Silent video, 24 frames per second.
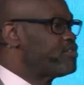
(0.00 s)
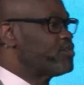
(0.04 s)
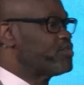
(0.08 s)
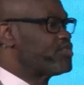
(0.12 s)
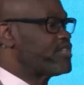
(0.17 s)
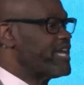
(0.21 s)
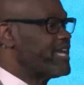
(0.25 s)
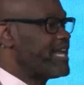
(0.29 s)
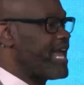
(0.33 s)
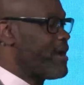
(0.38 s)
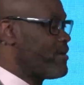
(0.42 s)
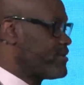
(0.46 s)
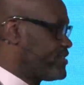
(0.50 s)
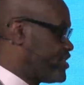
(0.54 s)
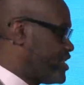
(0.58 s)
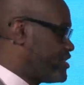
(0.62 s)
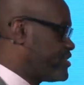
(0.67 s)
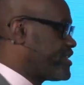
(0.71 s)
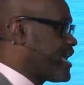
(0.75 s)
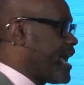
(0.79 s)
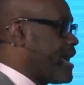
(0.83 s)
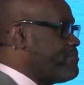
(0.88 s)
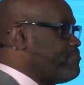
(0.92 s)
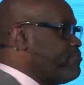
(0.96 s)
said I just
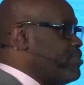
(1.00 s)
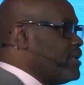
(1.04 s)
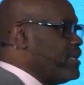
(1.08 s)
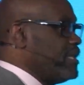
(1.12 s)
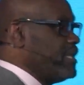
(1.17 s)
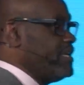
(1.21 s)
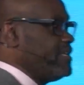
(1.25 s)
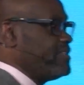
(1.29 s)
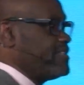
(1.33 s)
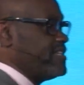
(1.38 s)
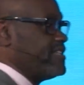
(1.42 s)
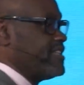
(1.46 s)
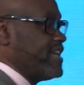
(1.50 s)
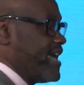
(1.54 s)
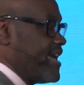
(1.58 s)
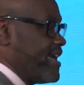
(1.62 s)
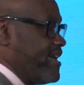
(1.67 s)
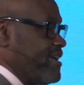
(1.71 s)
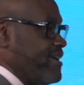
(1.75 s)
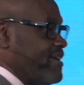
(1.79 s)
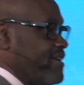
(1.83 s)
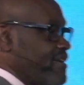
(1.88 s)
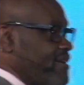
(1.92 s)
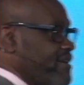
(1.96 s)
got bullied today.
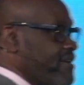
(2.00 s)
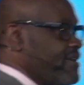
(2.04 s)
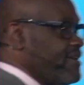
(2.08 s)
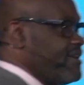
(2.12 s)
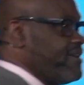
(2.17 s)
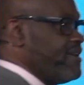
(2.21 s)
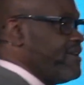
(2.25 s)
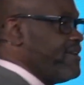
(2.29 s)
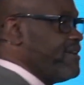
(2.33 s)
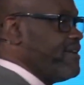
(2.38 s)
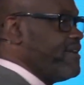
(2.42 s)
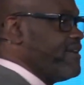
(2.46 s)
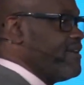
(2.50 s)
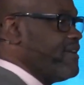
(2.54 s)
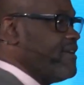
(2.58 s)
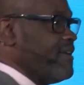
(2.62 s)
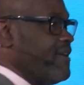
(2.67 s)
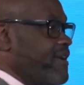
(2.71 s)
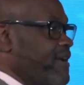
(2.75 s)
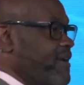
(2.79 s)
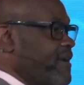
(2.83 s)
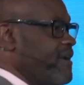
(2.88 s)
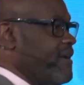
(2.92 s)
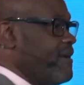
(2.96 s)

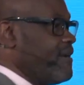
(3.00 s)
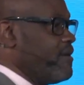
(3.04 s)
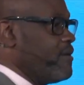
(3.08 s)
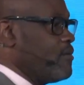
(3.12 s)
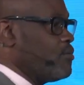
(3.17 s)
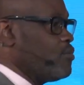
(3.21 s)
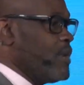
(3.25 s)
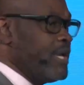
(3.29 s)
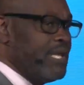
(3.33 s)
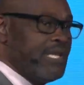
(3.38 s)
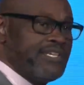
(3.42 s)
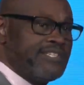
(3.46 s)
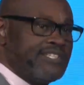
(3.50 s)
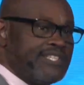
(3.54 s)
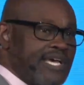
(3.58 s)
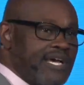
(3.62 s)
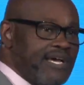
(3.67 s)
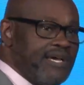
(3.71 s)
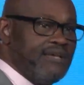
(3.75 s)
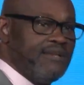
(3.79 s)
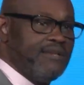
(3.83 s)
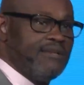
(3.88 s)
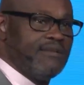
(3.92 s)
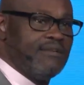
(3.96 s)
Really,
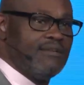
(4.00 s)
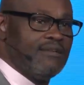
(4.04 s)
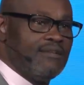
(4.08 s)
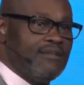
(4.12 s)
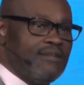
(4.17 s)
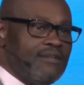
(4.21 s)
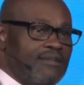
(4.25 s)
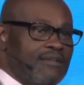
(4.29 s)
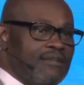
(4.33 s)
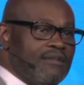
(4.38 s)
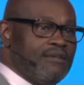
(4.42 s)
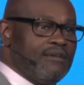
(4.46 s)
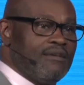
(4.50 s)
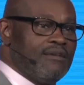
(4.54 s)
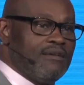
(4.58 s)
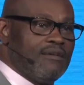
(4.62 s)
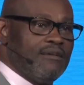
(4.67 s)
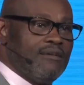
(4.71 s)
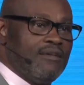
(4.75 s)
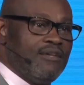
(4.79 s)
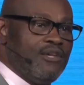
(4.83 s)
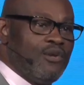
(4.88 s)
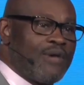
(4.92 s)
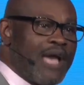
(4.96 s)
son?
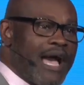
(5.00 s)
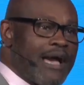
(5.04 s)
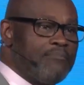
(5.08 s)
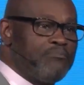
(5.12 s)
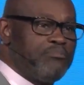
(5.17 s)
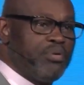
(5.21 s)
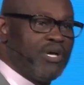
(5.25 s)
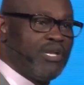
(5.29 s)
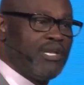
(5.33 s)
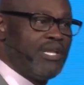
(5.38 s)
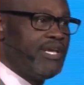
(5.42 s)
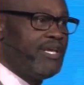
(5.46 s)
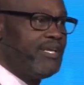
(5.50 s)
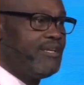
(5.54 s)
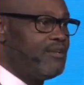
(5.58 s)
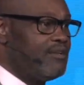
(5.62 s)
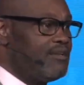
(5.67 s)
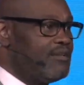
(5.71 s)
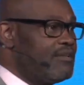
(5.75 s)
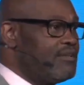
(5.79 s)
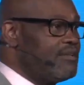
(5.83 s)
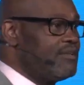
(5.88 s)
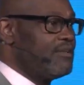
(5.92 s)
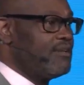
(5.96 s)
You got bullied.
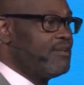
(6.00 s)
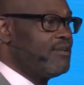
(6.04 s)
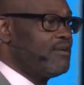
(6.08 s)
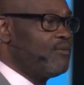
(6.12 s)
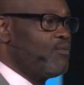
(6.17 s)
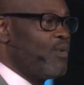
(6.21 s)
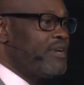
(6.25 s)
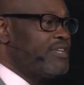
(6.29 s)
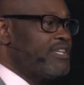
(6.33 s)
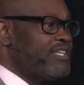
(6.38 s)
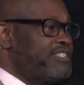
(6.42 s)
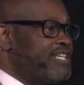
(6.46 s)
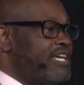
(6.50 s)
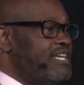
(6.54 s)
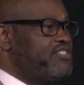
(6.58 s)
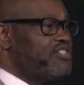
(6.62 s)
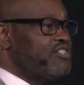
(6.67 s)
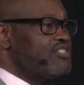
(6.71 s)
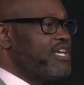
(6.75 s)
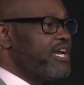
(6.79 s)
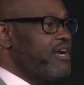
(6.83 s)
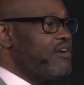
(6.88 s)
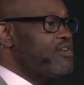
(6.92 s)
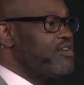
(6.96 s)
What did the teacher
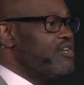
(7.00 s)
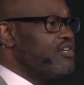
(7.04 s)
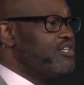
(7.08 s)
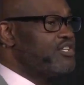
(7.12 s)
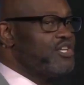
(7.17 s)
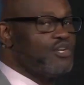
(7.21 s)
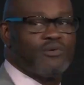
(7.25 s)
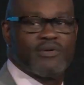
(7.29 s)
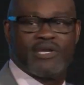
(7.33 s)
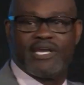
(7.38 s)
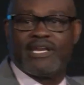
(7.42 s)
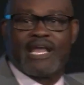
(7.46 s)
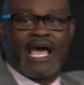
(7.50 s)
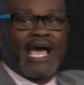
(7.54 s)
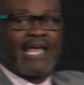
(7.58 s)
tell you to do? And I